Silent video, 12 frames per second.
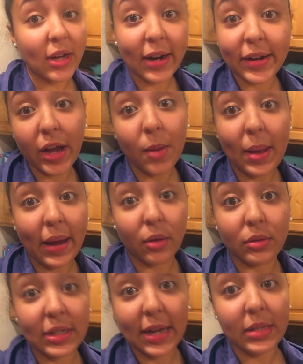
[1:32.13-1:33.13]
So I got to go back
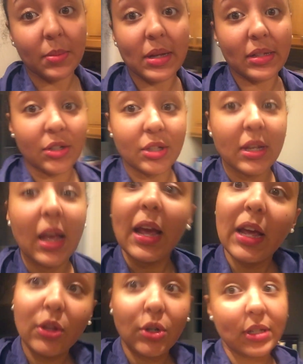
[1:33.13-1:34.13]
on the text messages
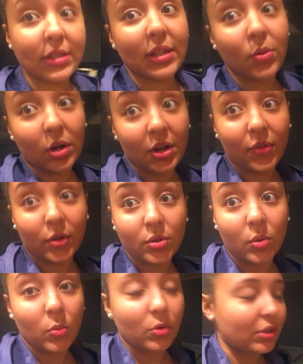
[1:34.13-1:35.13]
and look and see what the
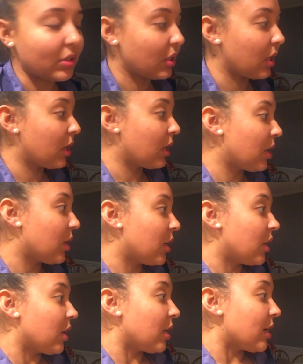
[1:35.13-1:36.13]
first one was.
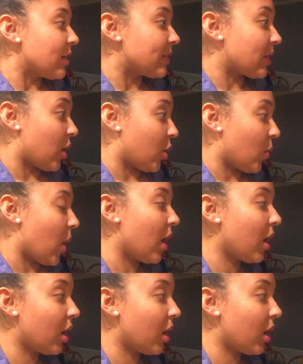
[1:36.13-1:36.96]
So...